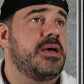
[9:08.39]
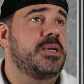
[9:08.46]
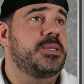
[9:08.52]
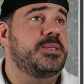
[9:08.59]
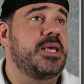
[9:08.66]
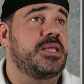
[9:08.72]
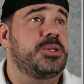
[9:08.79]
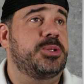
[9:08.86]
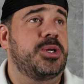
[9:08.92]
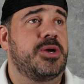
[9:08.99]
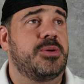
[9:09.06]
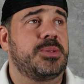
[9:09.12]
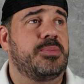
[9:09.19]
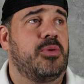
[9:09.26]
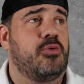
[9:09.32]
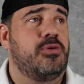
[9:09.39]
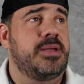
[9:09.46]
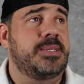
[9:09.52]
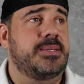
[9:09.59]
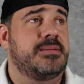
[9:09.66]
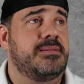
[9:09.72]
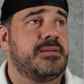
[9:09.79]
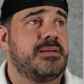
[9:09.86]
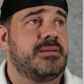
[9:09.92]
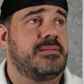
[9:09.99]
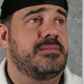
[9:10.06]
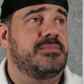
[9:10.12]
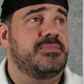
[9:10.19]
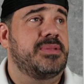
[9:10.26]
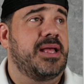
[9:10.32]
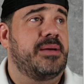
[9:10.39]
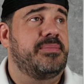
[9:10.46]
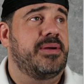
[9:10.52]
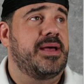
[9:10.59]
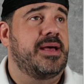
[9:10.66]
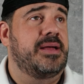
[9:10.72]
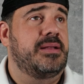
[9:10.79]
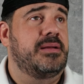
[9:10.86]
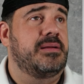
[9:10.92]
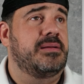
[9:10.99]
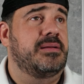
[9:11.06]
Seth Jones points, not bad.